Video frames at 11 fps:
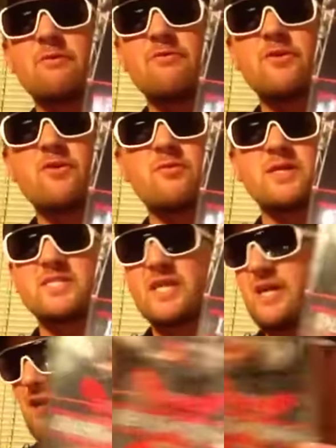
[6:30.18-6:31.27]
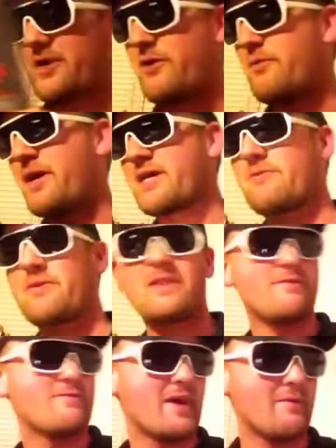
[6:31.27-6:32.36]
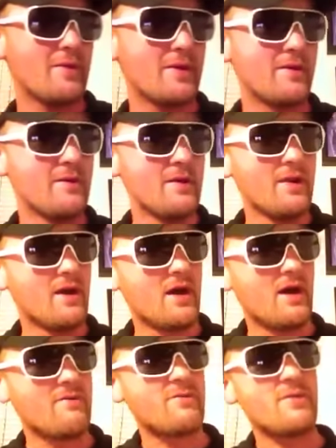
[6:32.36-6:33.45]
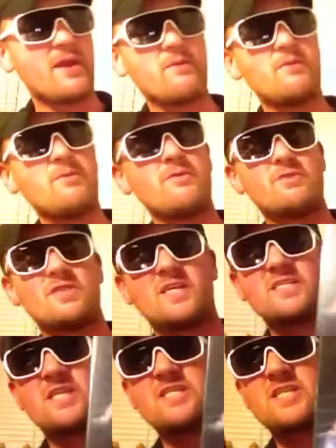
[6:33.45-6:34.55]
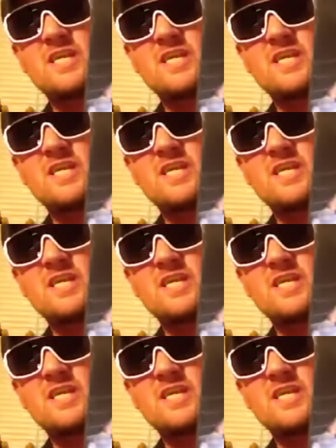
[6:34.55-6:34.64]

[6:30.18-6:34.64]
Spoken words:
review on my channel. I want to go back and relive that one. From there, we'll move to Destination